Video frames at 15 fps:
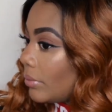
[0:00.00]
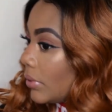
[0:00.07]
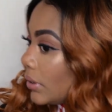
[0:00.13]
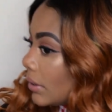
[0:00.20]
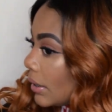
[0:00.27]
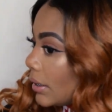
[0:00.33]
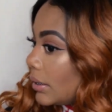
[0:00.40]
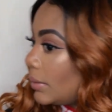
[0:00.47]
I'm
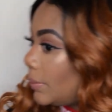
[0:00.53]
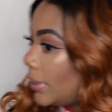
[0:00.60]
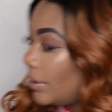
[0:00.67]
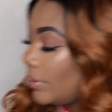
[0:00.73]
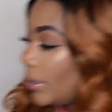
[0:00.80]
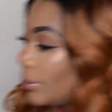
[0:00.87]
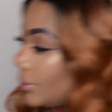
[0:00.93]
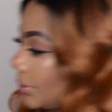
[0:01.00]
just going to spin
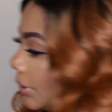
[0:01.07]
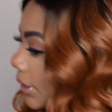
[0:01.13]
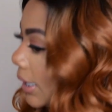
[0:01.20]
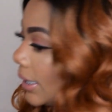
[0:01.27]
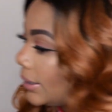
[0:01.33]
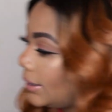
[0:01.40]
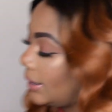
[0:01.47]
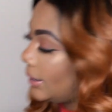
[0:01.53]
around so you
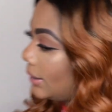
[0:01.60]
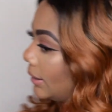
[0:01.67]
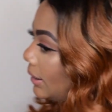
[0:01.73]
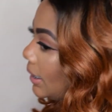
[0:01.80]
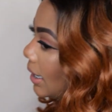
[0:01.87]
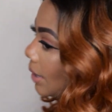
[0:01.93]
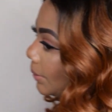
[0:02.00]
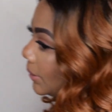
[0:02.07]
guys can
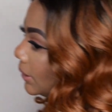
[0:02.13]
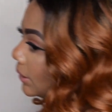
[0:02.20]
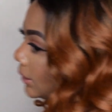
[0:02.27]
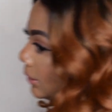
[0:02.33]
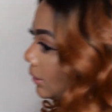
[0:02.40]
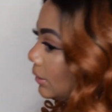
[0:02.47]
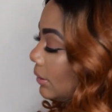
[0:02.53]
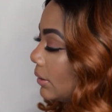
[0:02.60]
see how
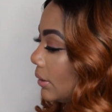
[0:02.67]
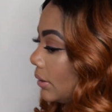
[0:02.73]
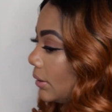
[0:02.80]
it looks.